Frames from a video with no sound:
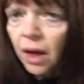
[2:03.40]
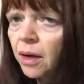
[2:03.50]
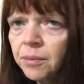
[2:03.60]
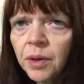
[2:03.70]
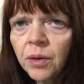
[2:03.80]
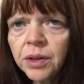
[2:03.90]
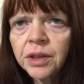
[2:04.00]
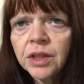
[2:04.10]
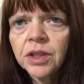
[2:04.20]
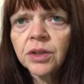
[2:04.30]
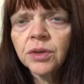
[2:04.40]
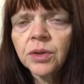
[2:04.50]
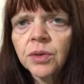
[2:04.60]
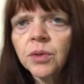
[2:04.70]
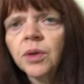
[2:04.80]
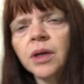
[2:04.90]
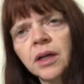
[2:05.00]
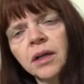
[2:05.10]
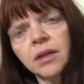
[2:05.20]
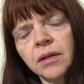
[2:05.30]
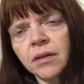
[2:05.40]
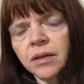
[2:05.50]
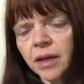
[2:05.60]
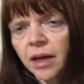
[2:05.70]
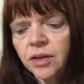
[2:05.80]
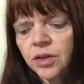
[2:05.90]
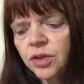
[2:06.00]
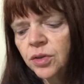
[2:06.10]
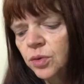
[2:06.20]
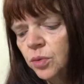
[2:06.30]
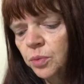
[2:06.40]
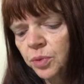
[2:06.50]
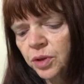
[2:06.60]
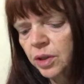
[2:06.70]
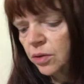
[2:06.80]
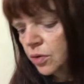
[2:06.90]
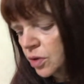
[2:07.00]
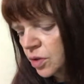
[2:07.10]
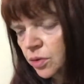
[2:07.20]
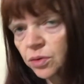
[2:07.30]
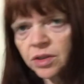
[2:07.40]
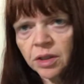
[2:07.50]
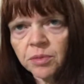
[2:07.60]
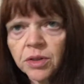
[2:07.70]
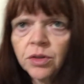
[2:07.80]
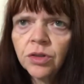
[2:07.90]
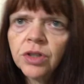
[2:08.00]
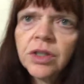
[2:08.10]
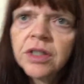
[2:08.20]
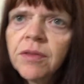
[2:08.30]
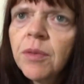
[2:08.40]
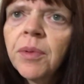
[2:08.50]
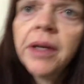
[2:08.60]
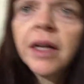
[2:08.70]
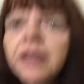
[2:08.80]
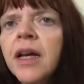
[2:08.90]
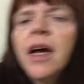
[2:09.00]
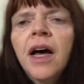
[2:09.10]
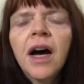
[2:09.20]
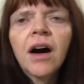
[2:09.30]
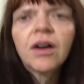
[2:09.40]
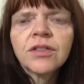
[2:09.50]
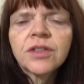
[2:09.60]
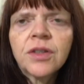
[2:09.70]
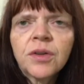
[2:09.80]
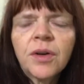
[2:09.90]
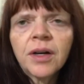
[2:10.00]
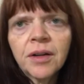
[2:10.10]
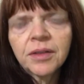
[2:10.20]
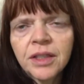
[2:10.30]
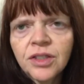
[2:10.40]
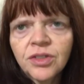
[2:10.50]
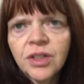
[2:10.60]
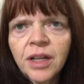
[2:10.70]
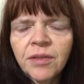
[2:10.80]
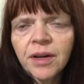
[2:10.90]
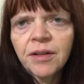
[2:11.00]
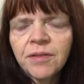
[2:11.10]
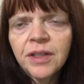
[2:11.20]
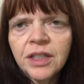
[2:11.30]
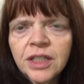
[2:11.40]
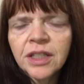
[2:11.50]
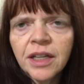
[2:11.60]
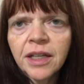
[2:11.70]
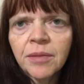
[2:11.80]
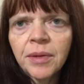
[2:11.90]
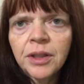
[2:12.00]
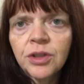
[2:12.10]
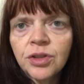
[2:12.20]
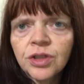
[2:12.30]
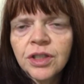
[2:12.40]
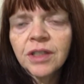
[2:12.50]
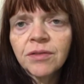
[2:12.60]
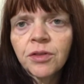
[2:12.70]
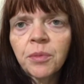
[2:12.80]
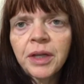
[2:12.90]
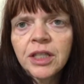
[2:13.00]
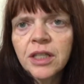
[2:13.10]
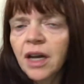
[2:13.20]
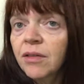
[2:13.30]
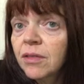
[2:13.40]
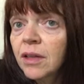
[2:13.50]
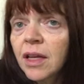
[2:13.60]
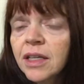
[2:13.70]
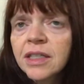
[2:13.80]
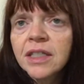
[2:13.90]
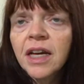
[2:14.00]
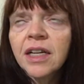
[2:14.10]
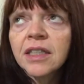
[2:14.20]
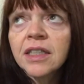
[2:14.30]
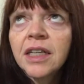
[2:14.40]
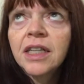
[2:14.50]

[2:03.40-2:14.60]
I'm going to uh, due pretty close to the substitutions of the plan. Also, uh, yesterday when I finished and I hit my nutrition information, I realized that